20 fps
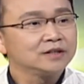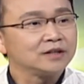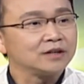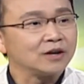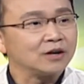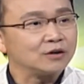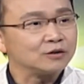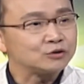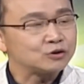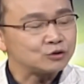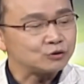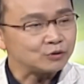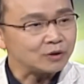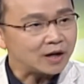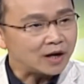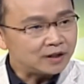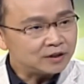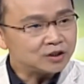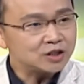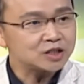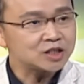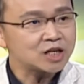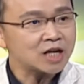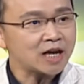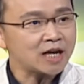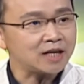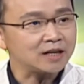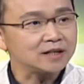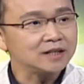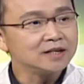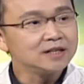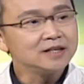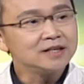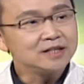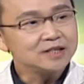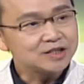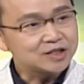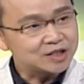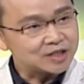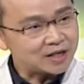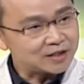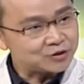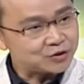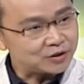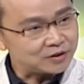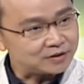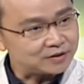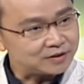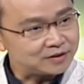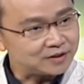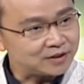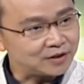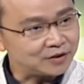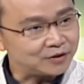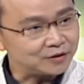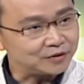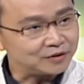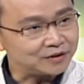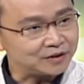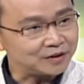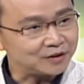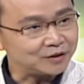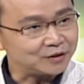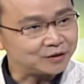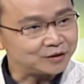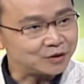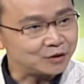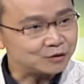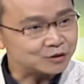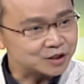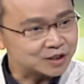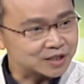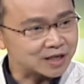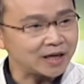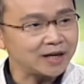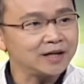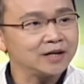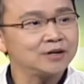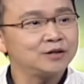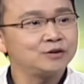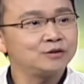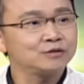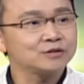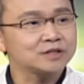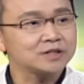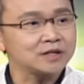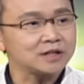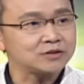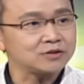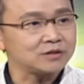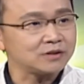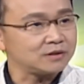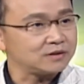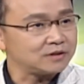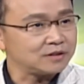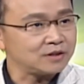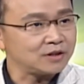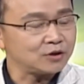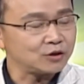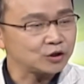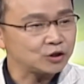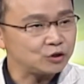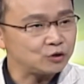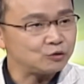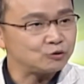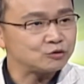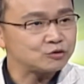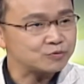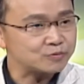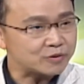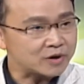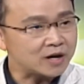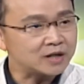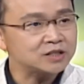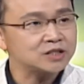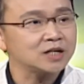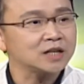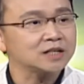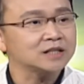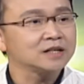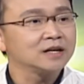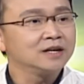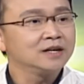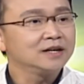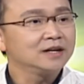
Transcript: you know to undertake such a you know, you know scale, such a you know huge project,